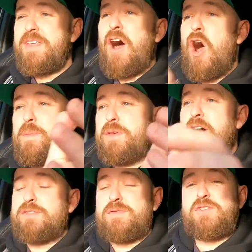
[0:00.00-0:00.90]
I hope you
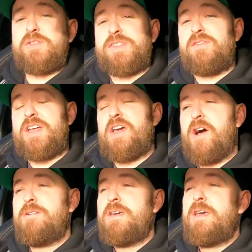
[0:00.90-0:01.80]
guys have enjoyed the
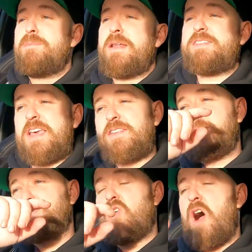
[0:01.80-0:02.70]
video. Please hit
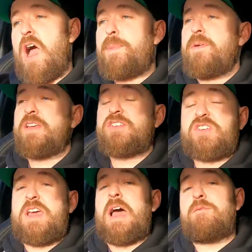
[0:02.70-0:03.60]
subscribe. This
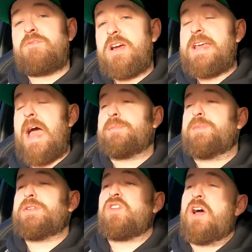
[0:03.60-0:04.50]
year I'm really am going to
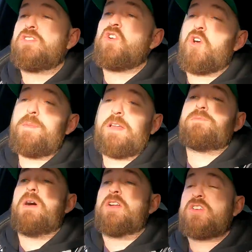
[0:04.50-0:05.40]
be trying to document as
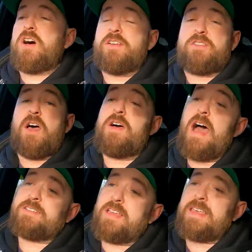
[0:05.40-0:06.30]
much car stuff
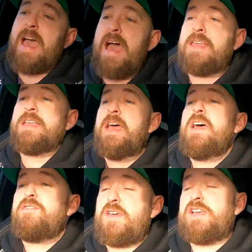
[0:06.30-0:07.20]
as I
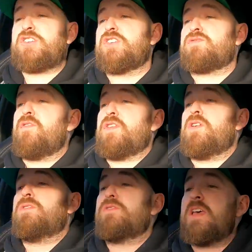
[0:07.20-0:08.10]
can, features,
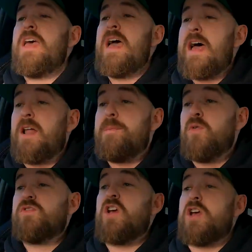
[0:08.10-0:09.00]
reviews, and I'm
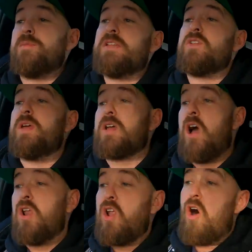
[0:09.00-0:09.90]
also going to be doing
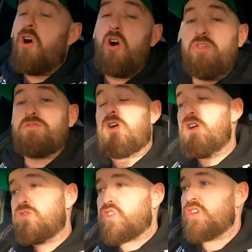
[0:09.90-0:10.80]
a lot on the
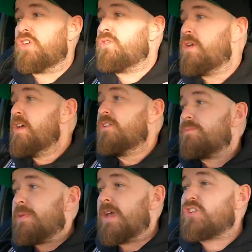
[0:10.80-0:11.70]
road too.
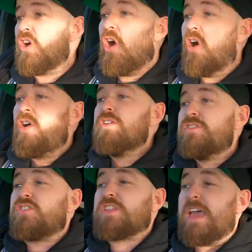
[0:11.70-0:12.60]
So make sure
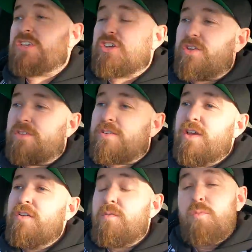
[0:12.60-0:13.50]
you stay tuned
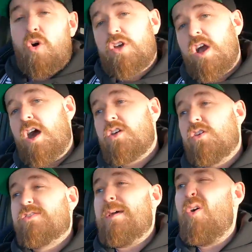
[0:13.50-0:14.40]
for more car
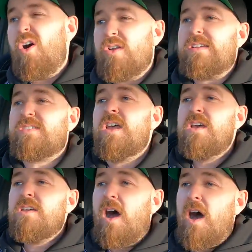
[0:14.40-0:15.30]
content, more honest
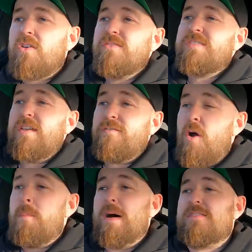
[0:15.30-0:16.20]
car content
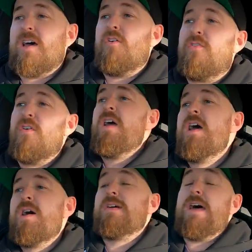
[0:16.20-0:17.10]
from myself.
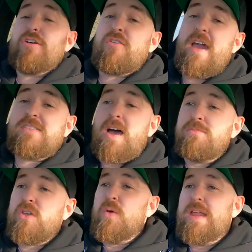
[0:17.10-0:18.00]
I'm going to have a great
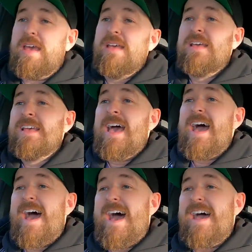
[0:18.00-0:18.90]
time doing it,
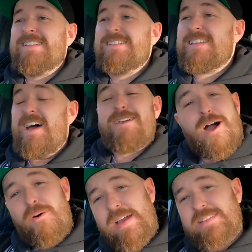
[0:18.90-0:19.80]
and I
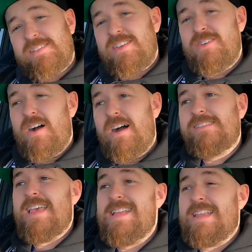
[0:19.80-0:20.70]
can't wait to see you
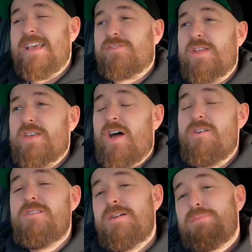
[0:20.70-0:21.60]
guys in the next
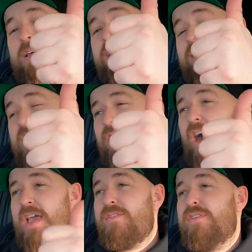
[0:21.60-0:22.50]
video. Please leave a
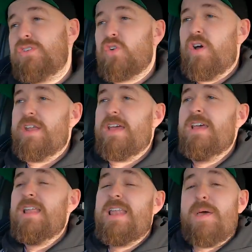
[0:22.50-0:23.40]
like if you enjoyed it.
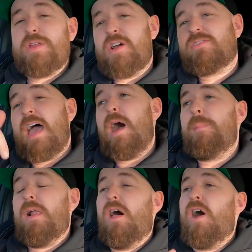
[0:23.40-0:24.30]
Let me know down
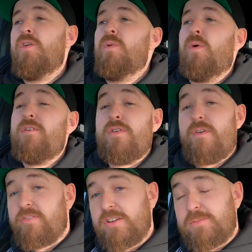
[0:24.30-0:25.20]
below if you've
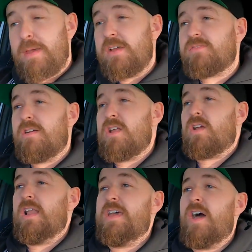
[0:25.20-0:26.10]
ever experienced a
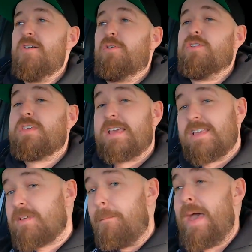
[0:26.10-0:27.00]
Renault Clio, what you think
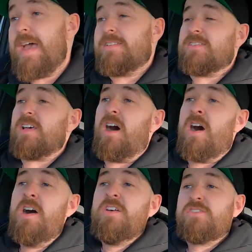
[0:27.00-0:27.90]
its competitors
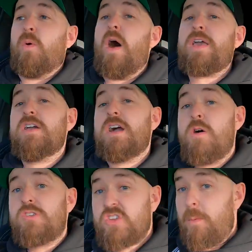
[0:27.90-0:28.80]
are, so I can
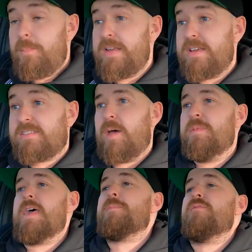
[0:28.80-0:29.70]
go and jump into some
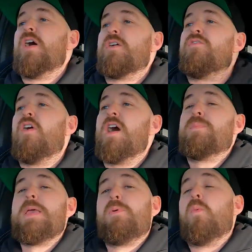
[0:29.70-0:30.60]
of them if I can find
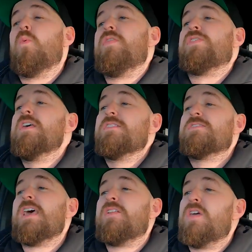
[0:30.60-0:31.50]
people with
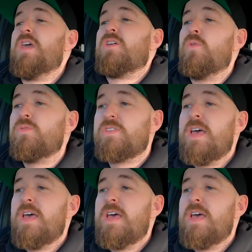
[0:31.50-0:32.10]
said vehicles.